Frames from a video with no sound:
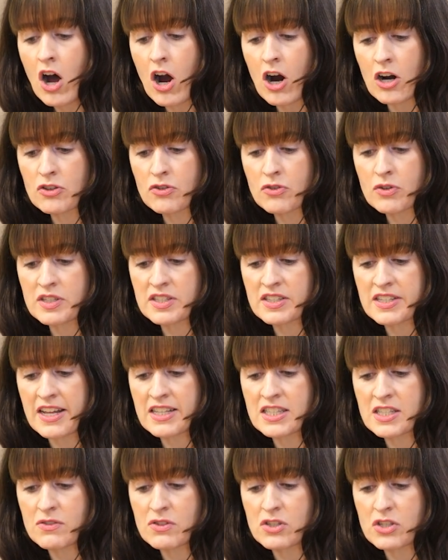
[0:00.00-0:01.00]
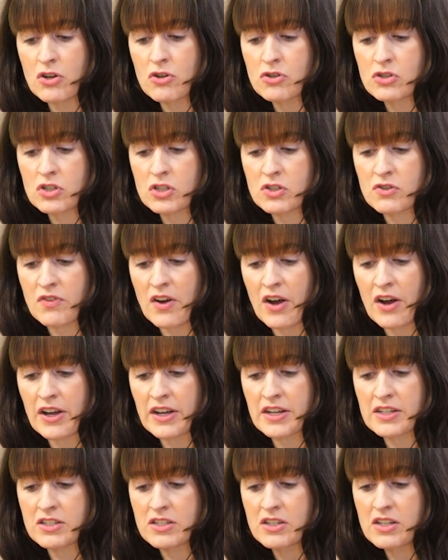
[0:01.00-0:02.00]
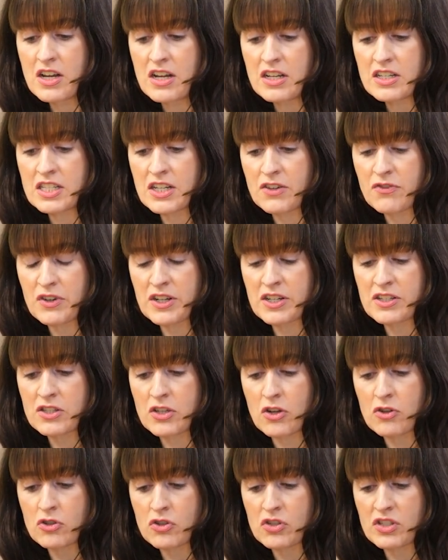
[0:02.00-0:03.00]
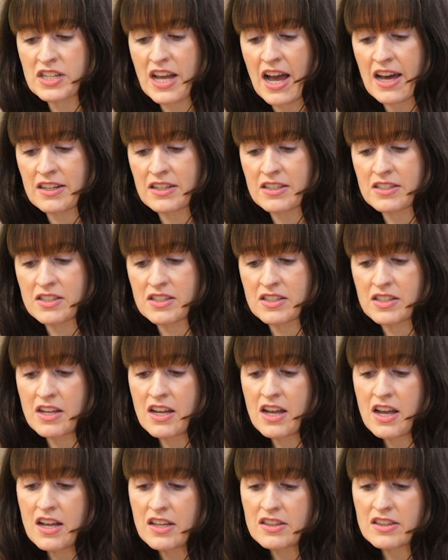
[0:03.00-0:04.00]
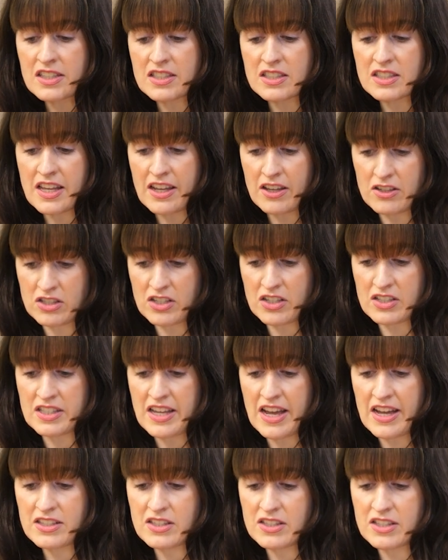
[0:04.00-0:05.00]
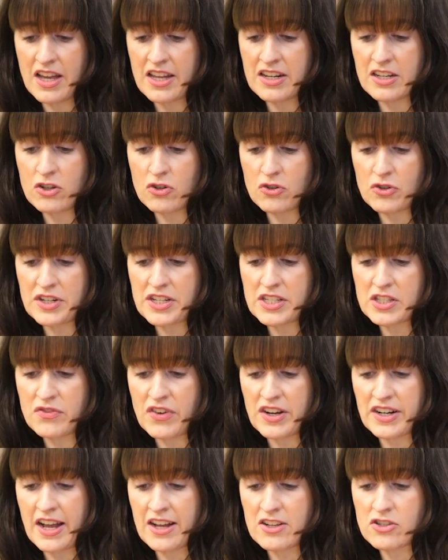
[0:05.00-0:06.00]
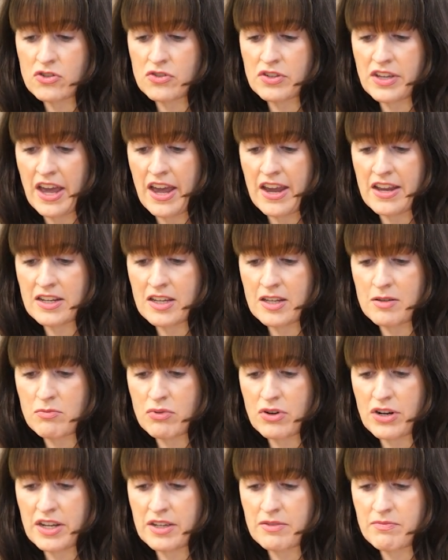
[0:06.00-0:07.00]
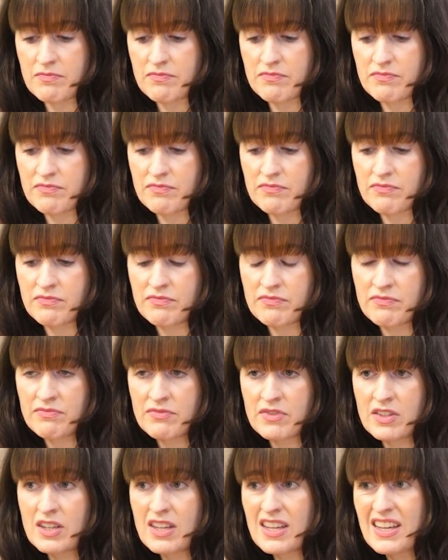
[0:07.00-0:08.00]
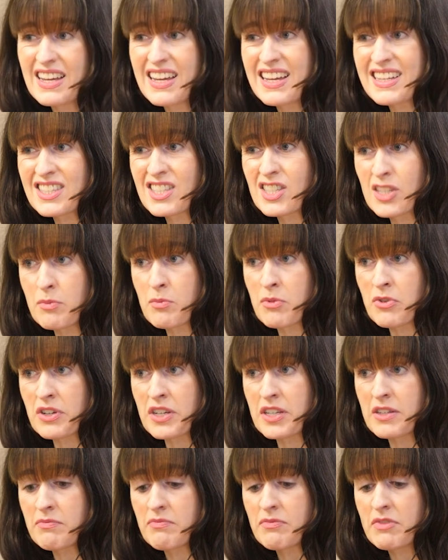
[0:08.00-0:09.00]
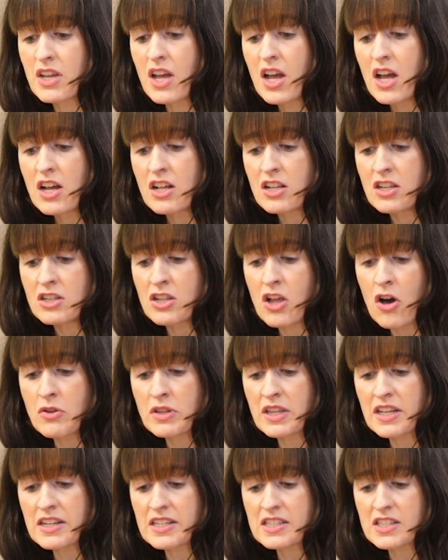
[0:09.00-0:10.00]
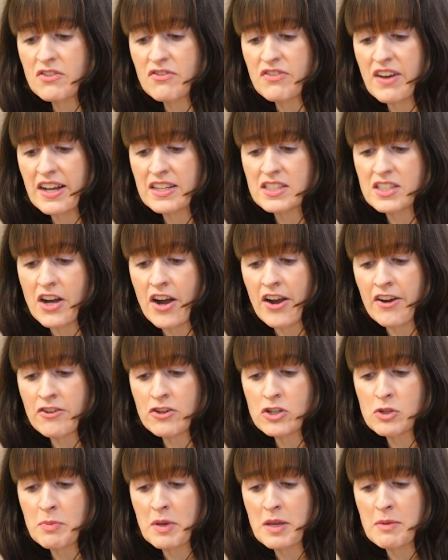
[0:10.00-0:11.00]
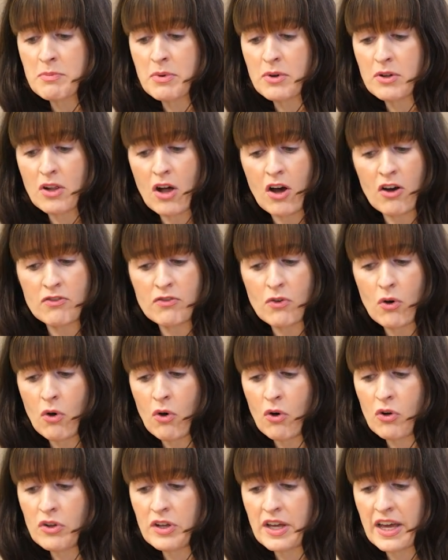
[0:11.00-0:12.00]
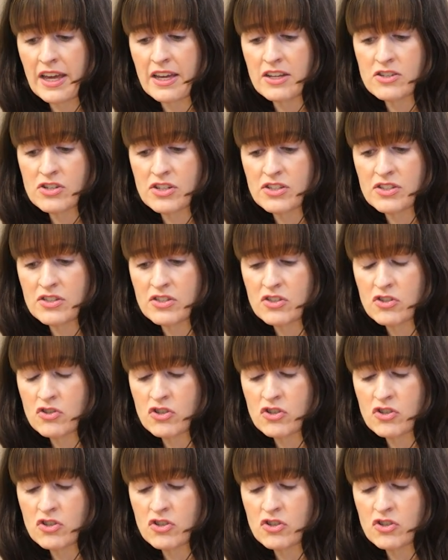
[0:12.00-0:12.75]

or through a sense of social divide, differing social status that success and increased financial gain can bring. In summary, loneliness affects Irish people of all ages,